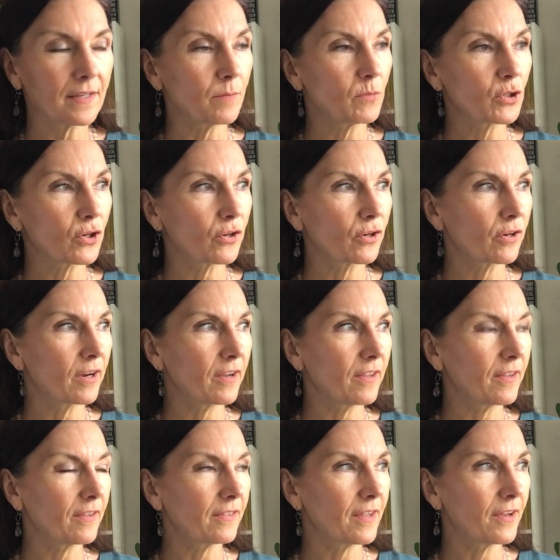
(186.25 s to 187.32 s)
I'm sure
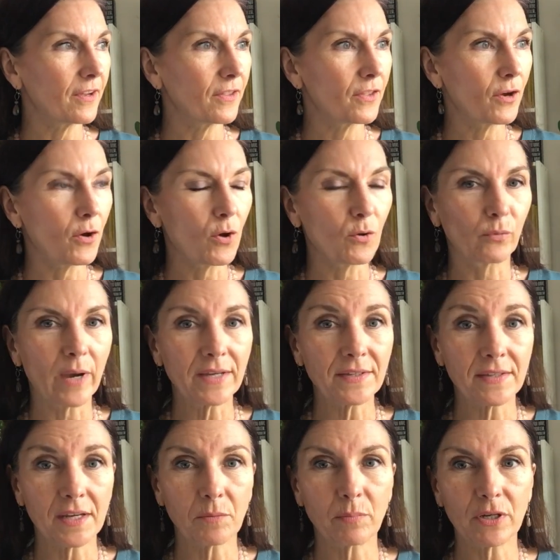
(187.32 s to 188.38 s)
the whole
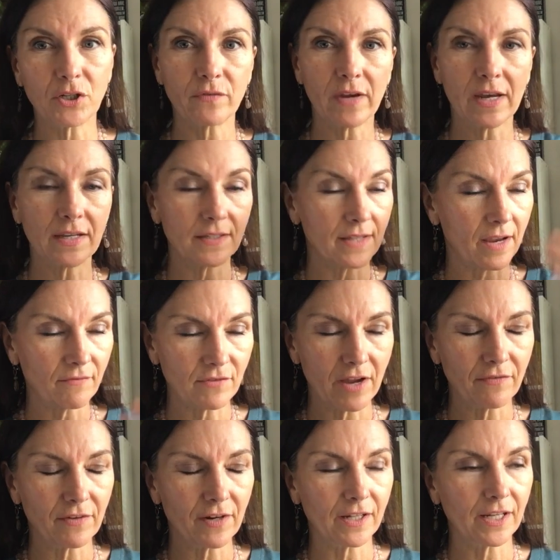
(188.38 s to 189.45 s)
resting bitch face, that I've
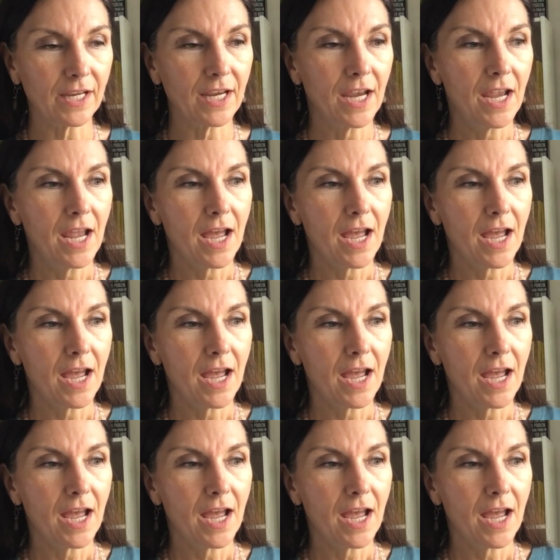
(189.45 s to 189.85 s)
definitely